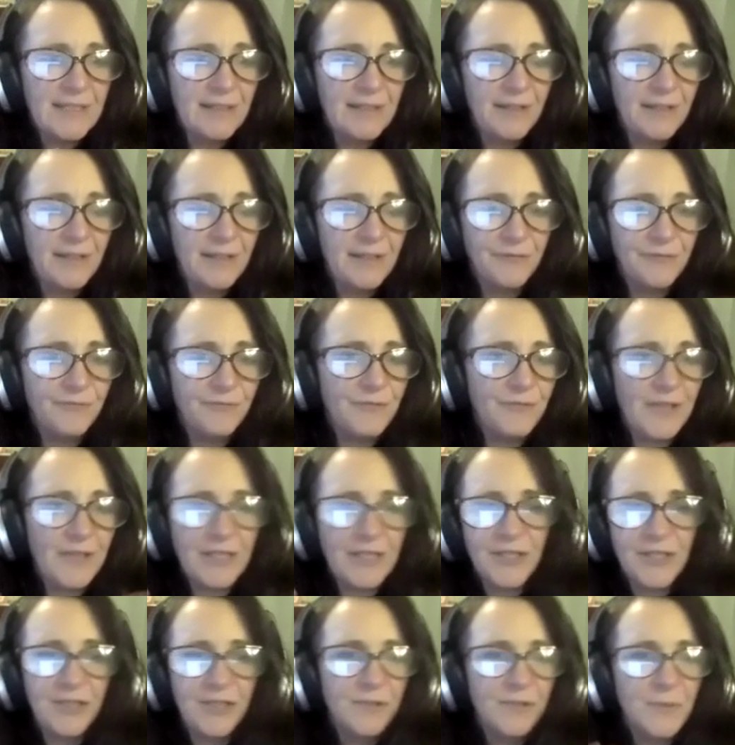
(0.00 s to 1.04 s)
kind of
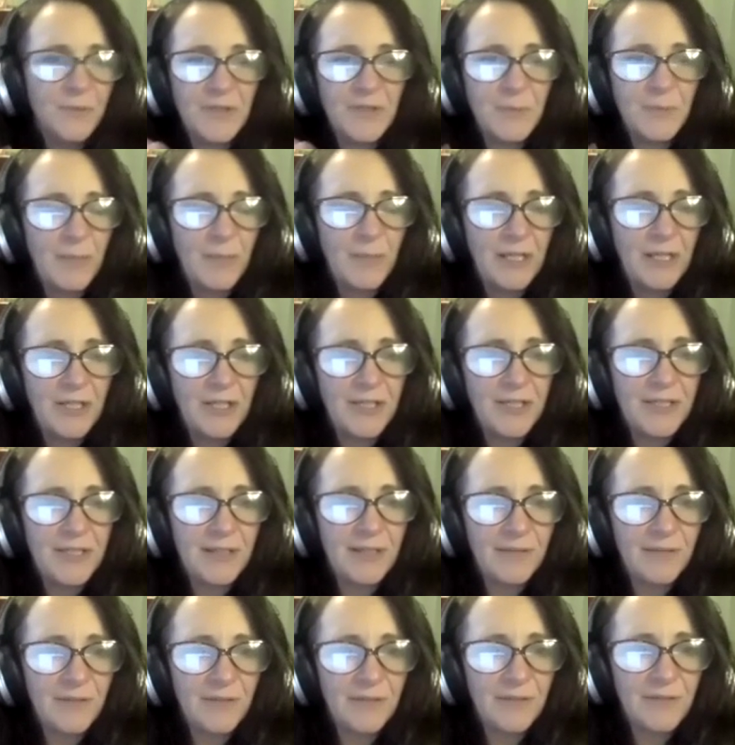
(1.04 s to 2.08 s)
issues with speech and
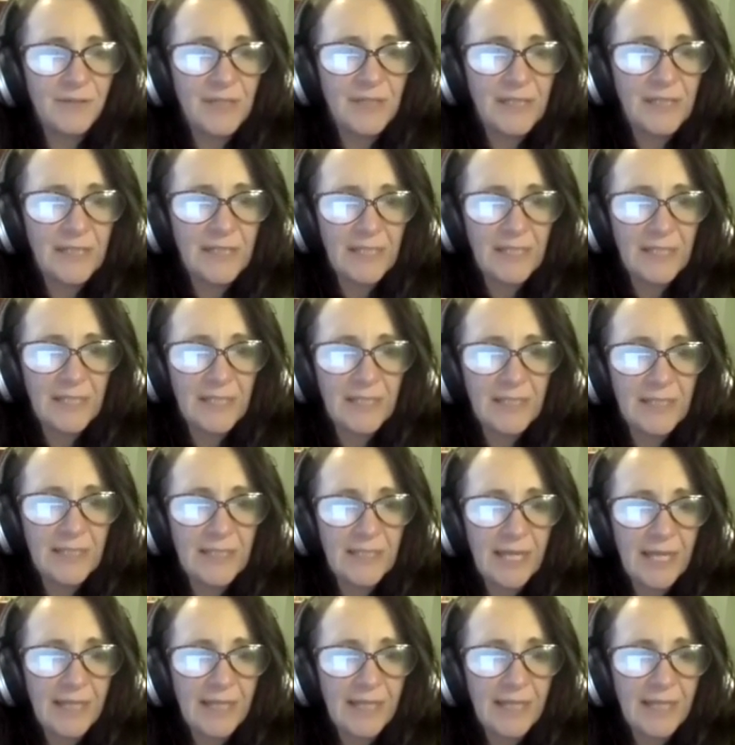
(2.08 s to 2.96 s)
stuff over the years.